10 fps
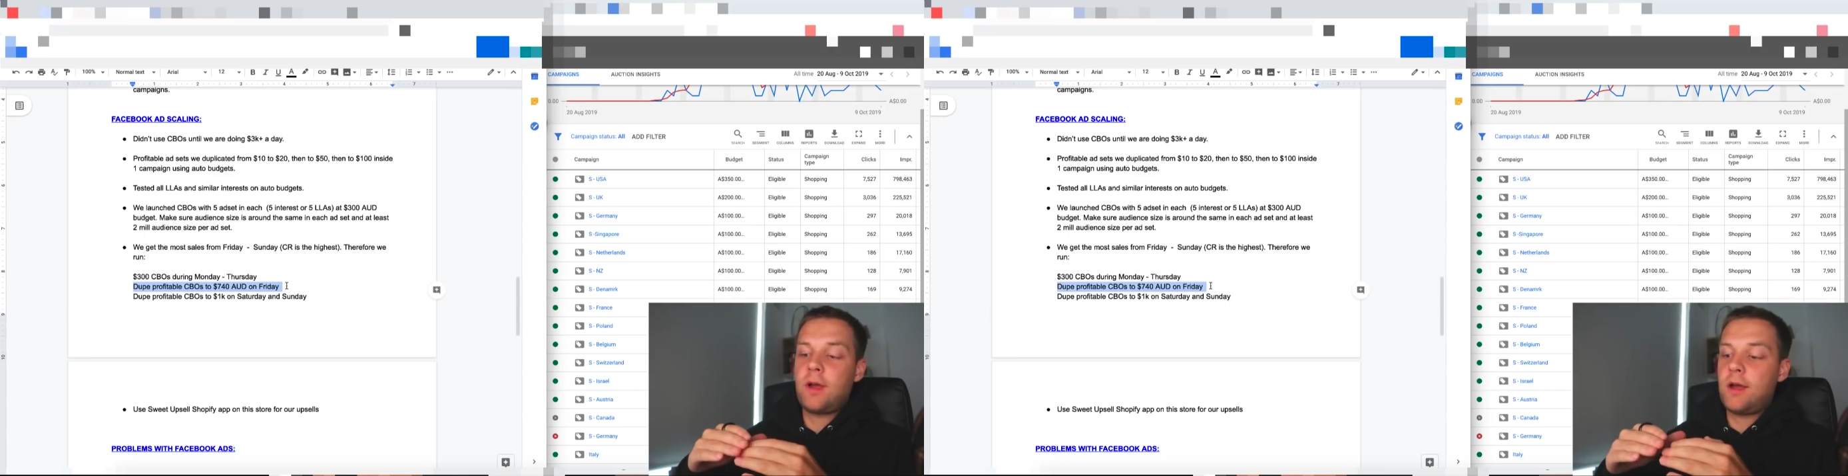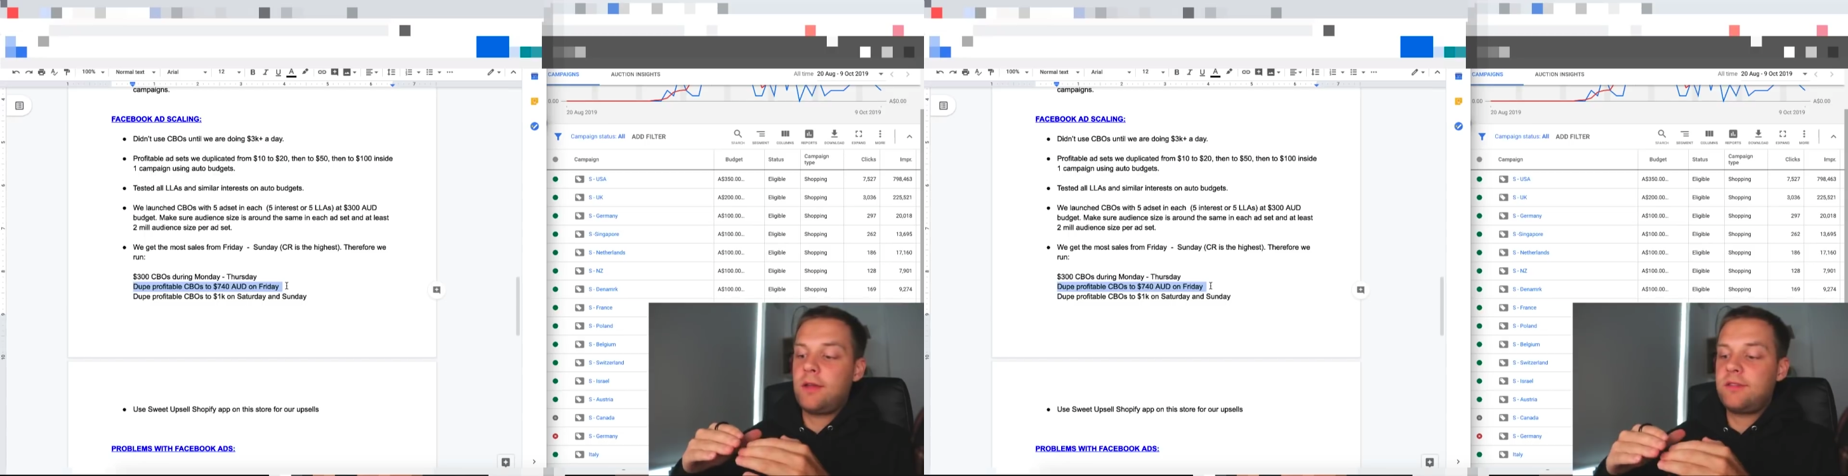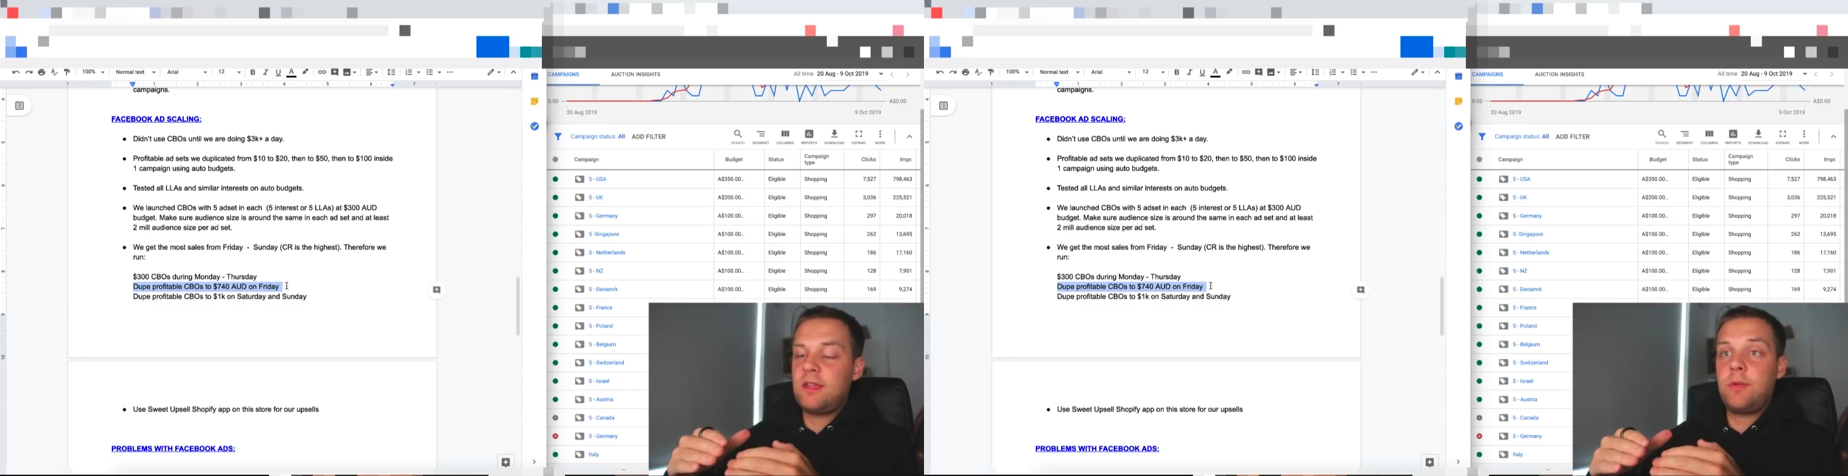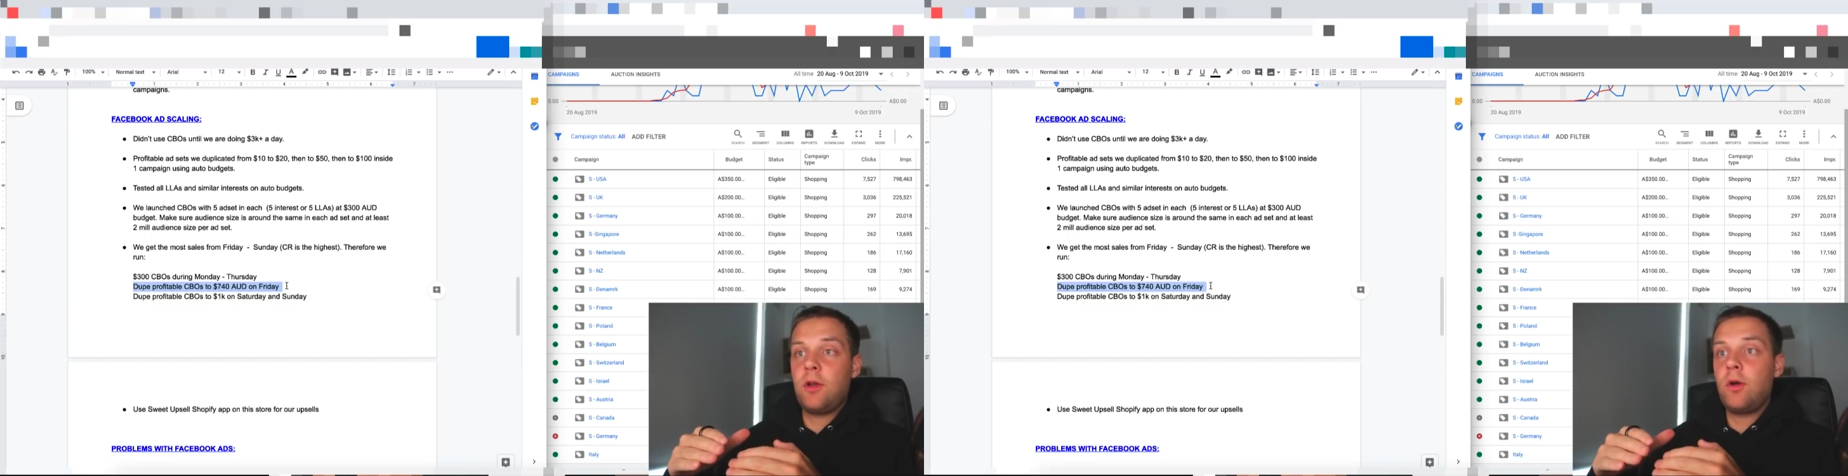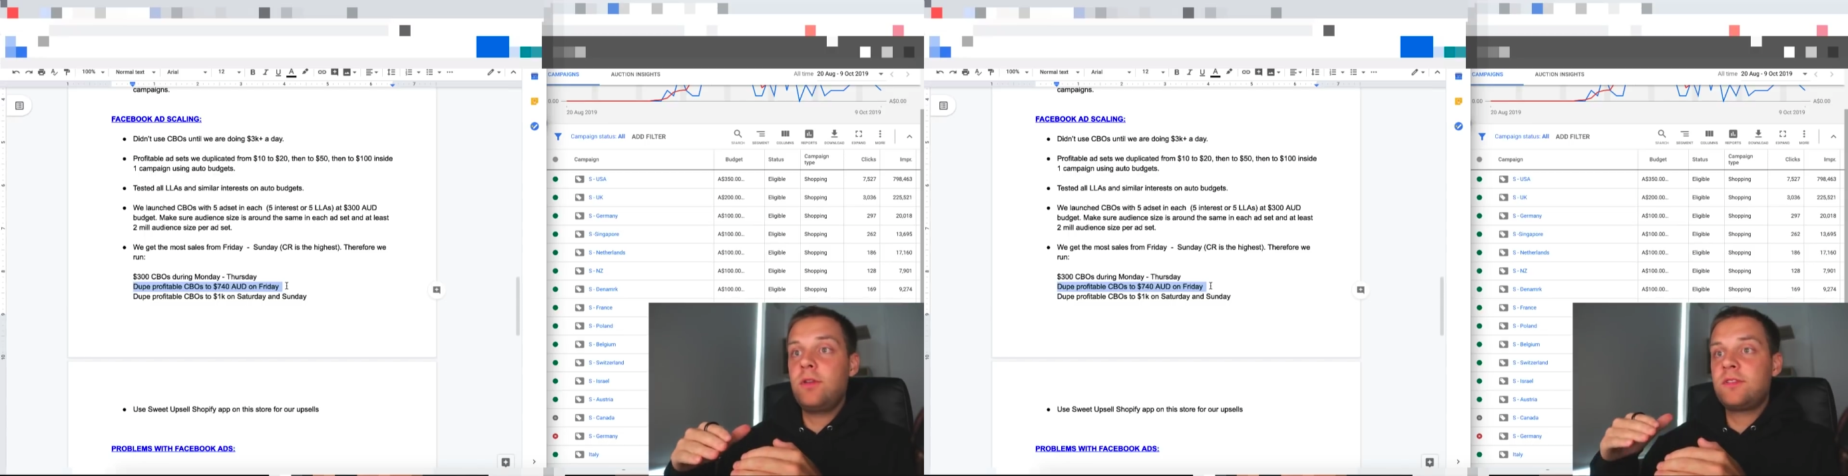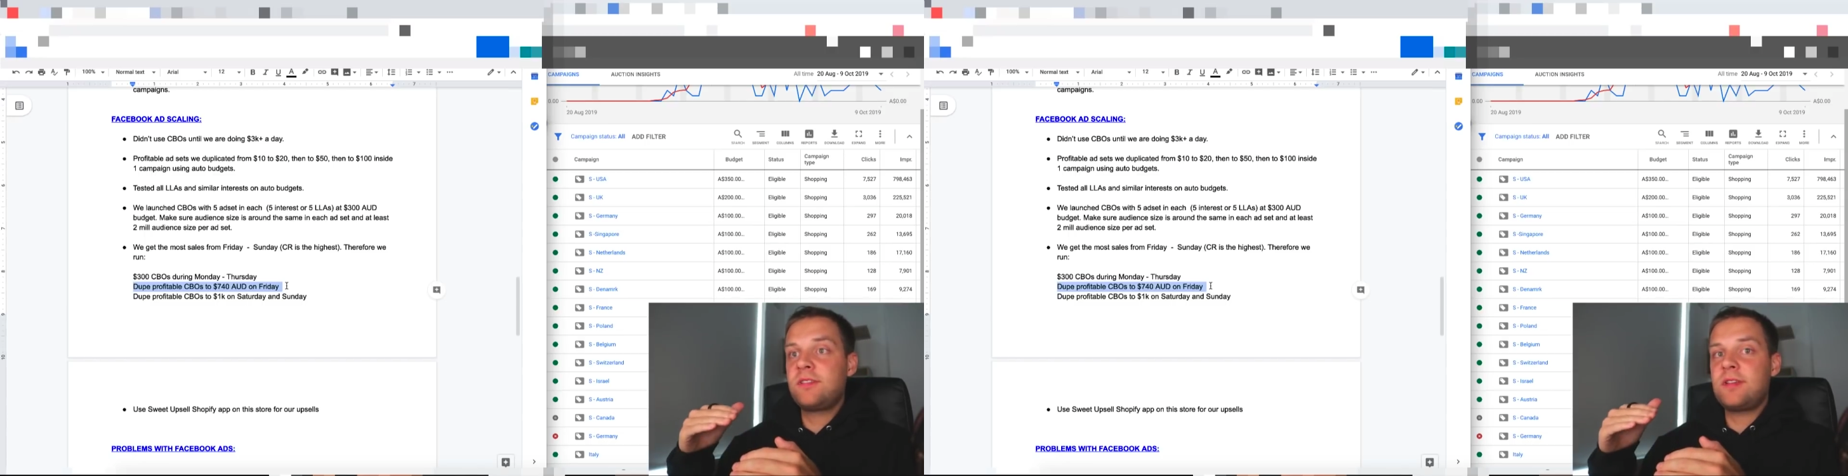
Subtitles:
CBOs to